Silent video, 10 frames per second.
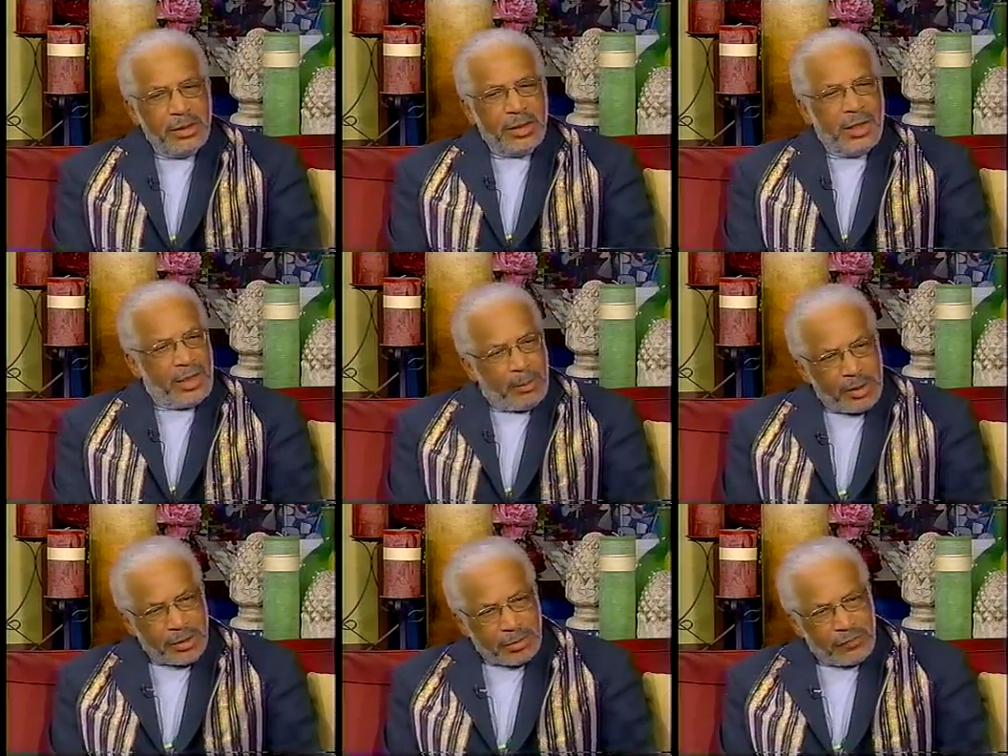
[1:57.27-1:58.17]
Mm-hmm. I got my
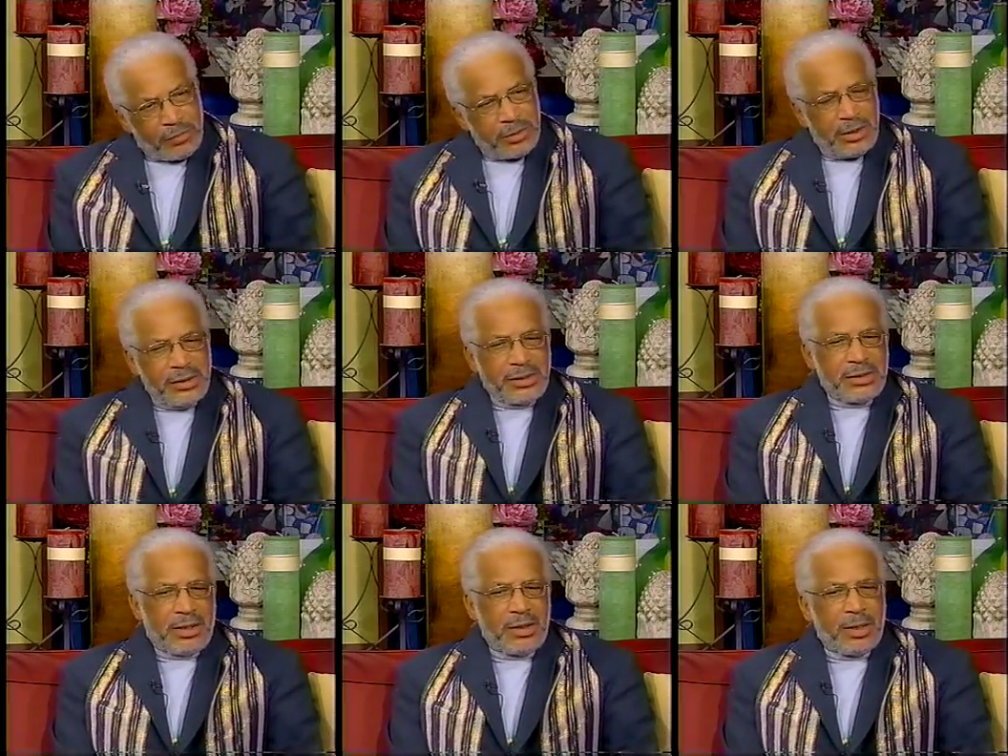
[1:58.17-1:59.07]
degree from Tennessee
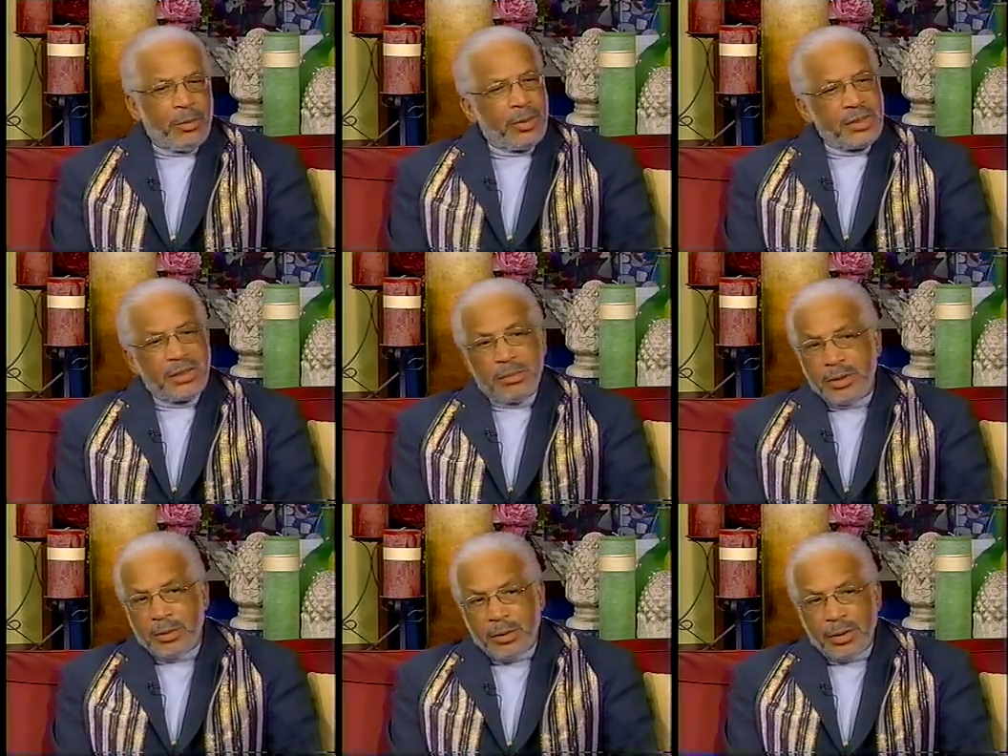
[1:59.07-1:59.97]
State, and I wanted to see a
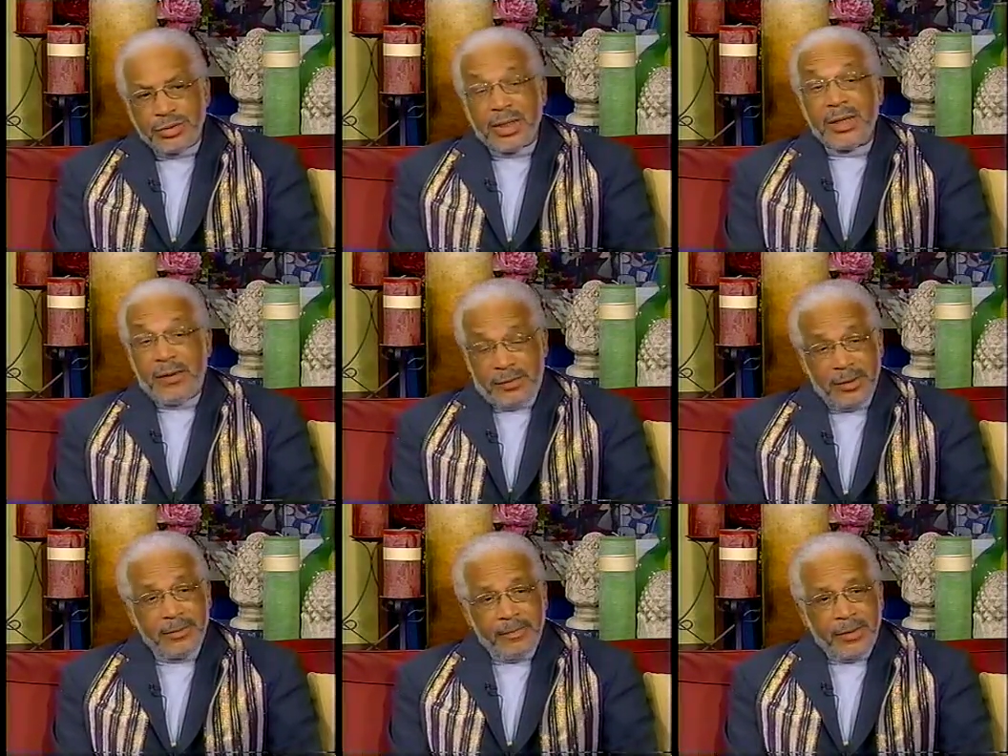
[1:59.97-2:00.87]
bigger world, so I left
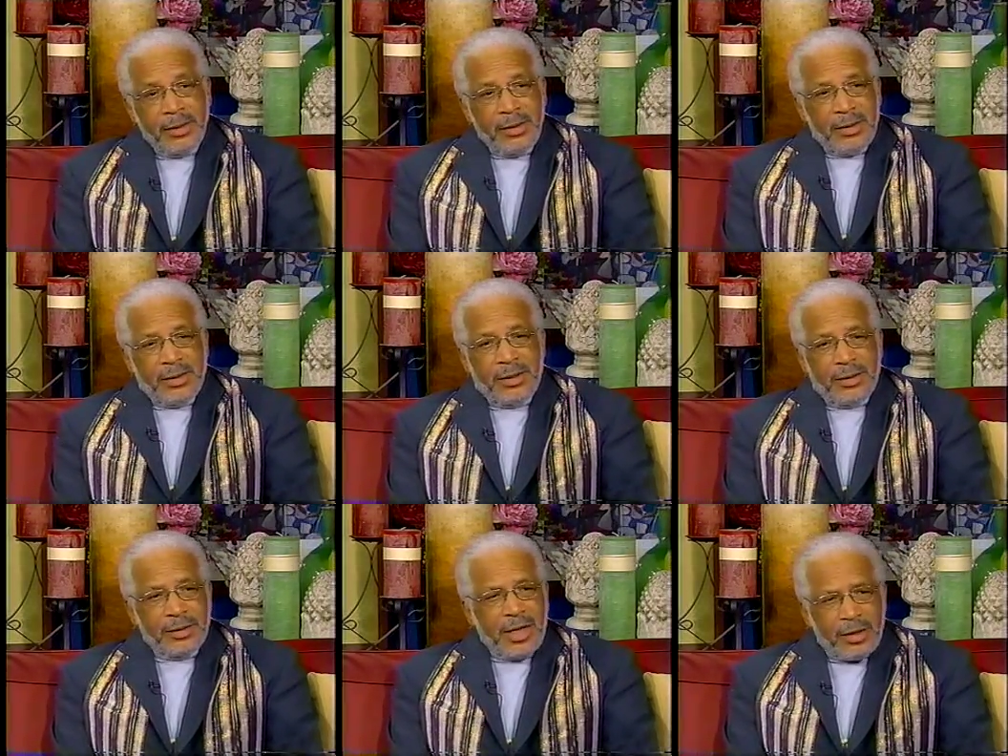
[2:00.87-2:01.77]
here. Mm-hmm.
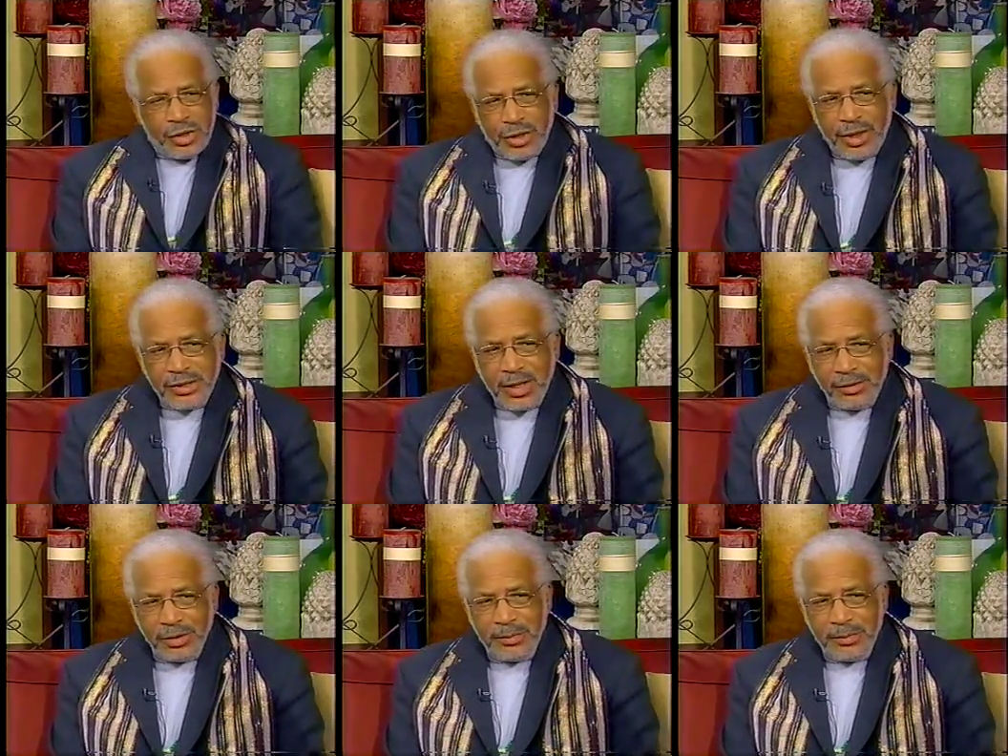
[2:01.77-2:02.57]
uh, kind of chased out a little